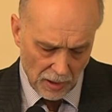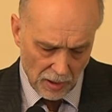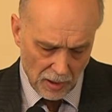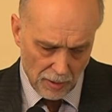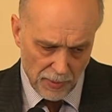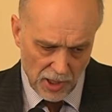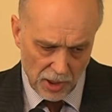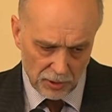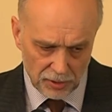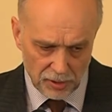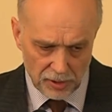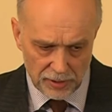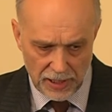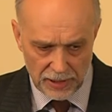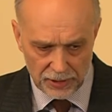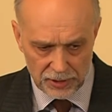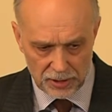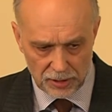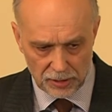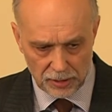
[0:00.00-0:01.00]
about
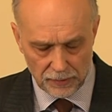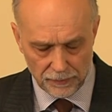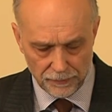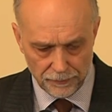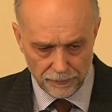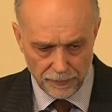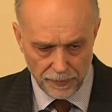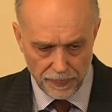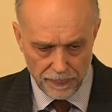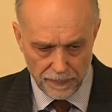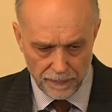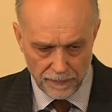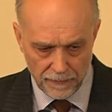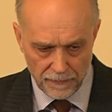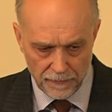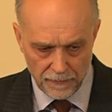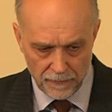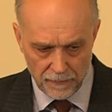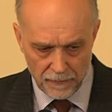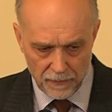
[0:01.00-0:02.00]
connection,
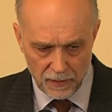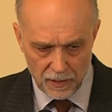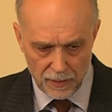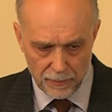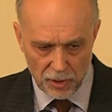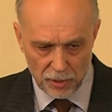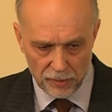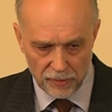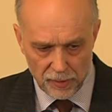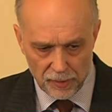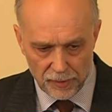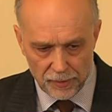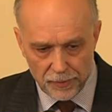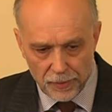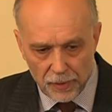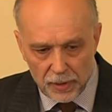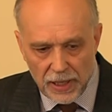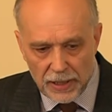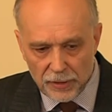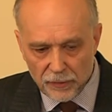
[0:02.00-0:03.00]
about the
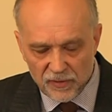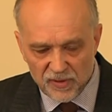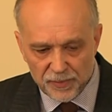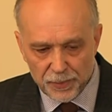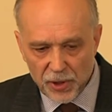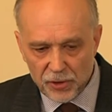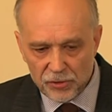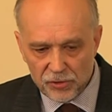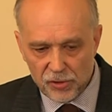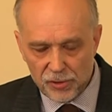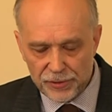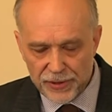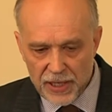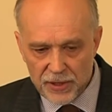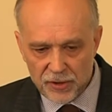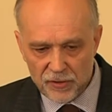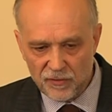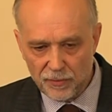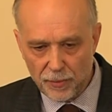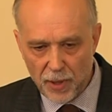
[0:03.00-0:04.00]
kind of spiritual
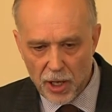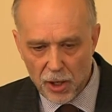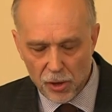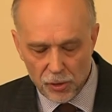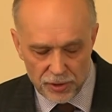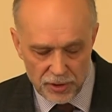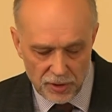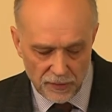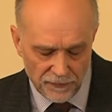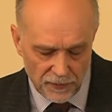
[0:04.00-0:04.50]
nature of biology,